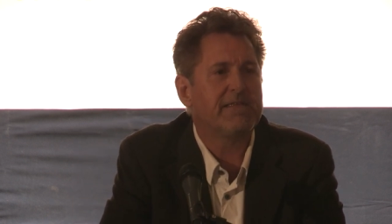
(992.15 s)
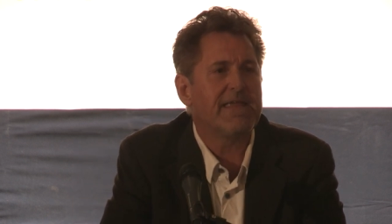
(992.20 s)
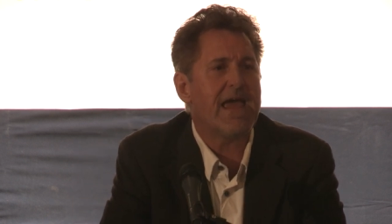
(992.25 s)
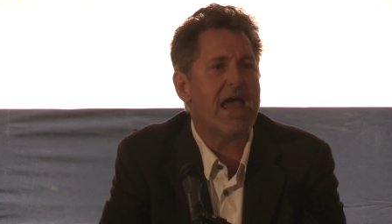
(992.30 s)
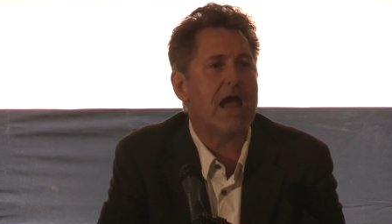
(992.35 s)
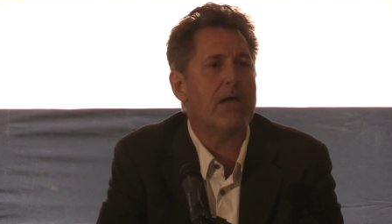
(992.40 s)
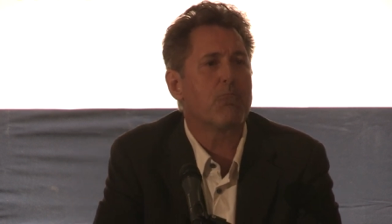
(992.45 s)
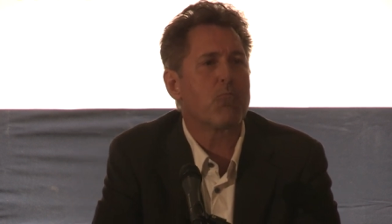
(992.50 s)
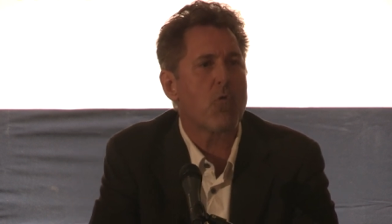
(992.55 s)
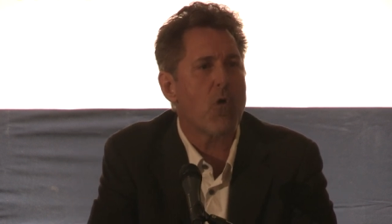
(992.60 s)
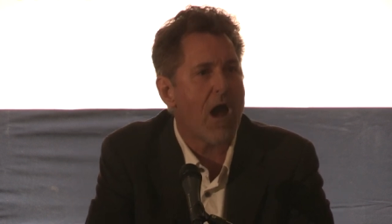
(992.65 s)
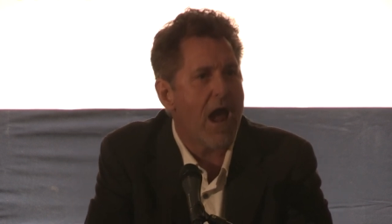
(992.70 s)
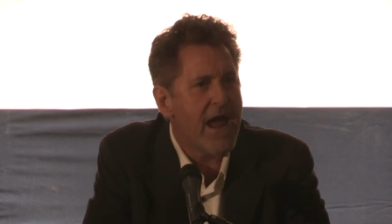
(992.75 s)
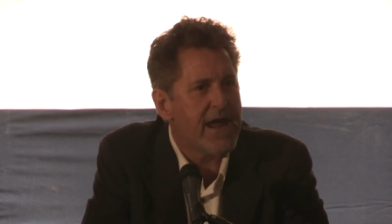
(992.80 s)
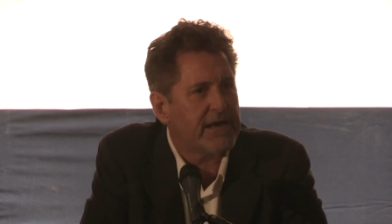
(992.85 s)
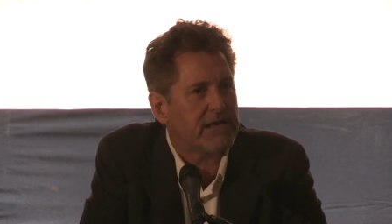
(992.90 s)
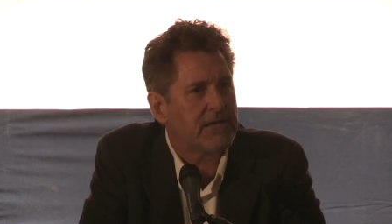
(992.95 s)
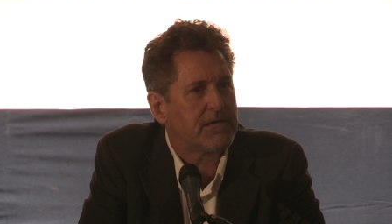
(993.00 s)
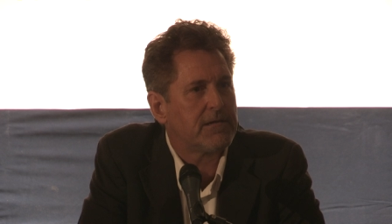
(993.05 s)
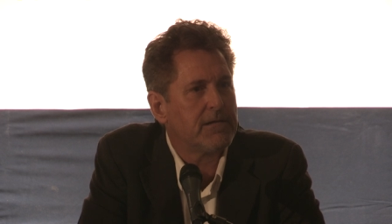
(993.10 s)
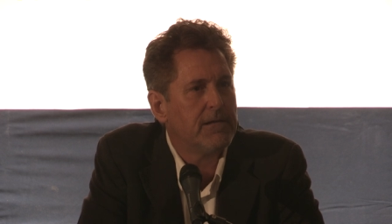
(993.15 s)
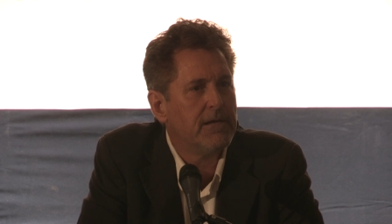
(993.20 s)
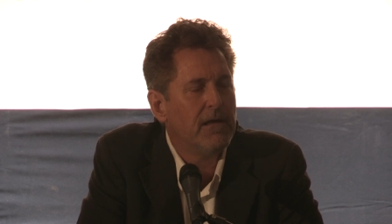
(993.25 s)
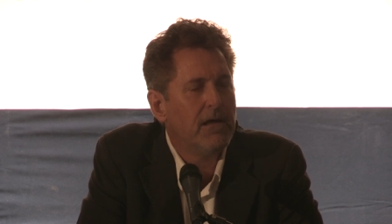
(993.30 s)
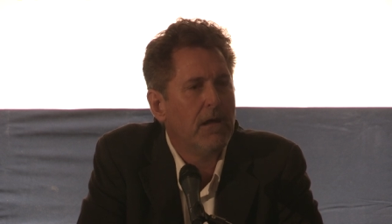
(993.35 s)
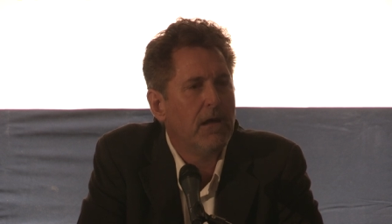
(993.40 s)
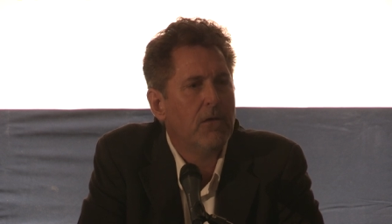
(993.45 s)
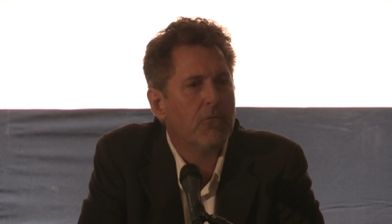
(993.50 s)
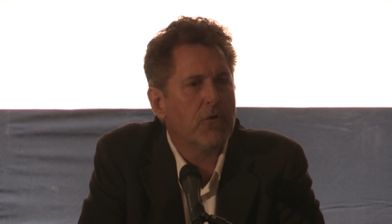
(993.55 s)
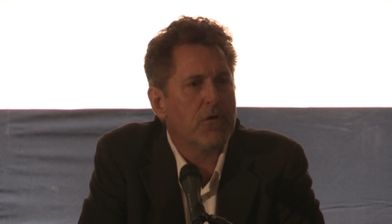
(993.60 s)
Damn right
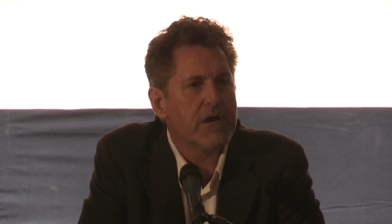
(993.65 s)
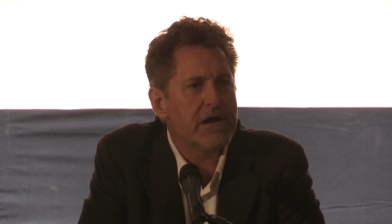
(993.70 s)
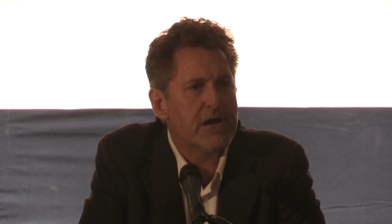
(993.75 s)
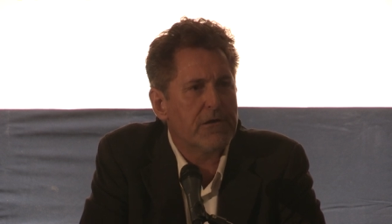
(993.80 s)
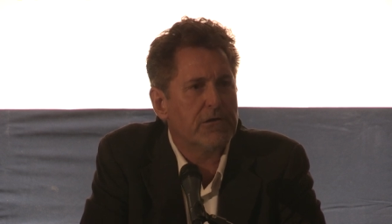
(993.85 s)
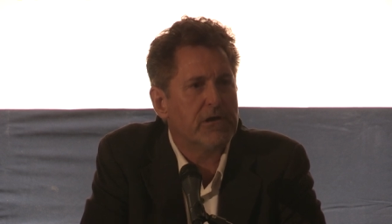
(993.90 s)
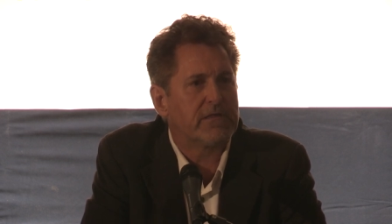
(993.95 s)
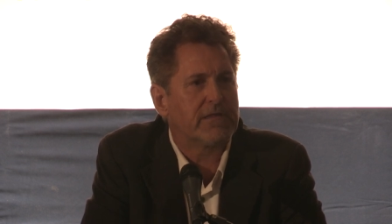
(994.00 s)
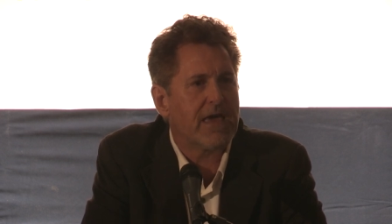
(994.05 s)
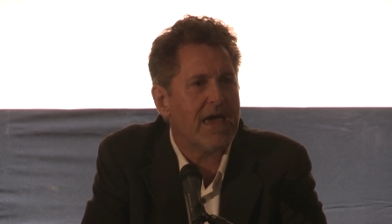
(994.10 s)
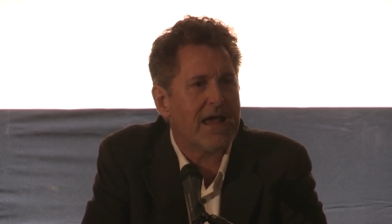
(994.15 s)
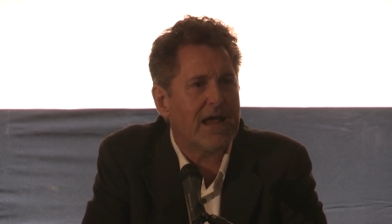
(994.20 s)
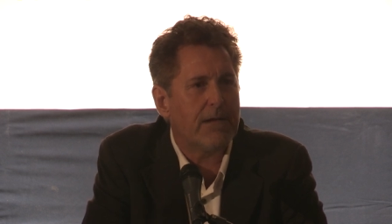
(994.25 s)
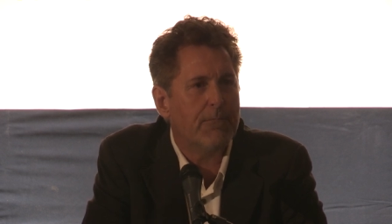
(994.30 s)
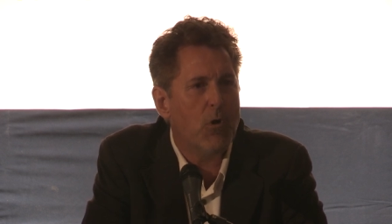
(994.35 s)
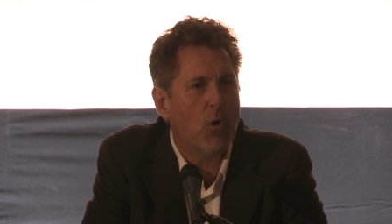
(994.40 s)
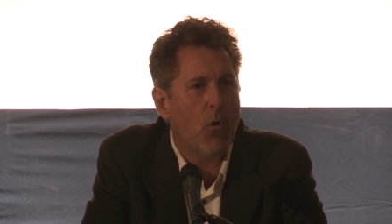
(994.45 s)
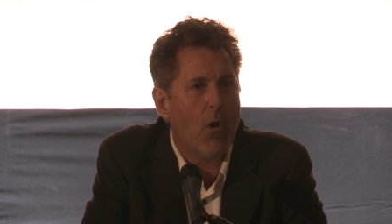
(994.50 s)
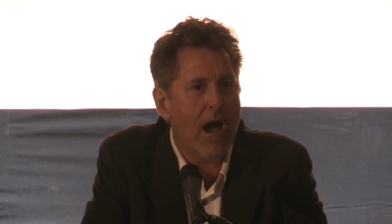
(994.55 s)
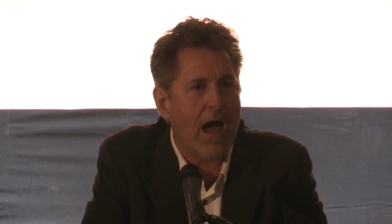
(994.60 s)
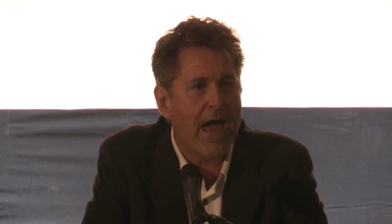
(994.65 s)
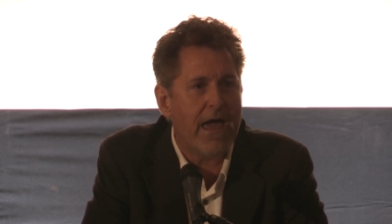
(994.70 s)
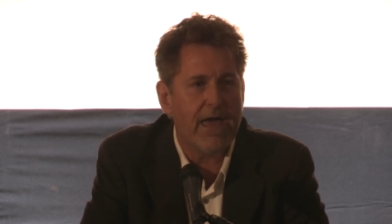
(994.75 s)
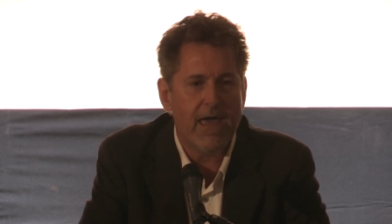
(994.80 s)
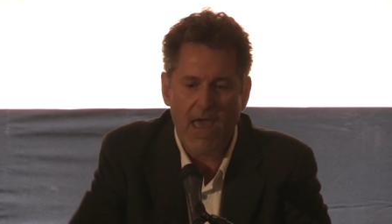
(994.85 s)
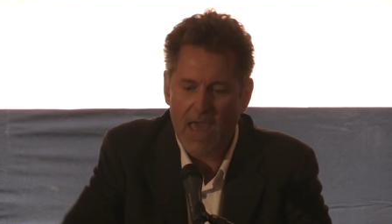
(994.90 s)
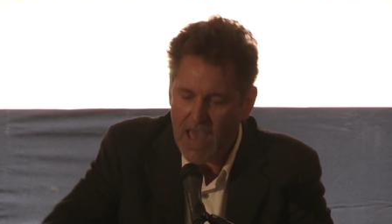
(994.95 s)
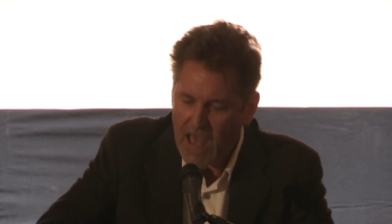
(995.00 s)
we're here to take them away.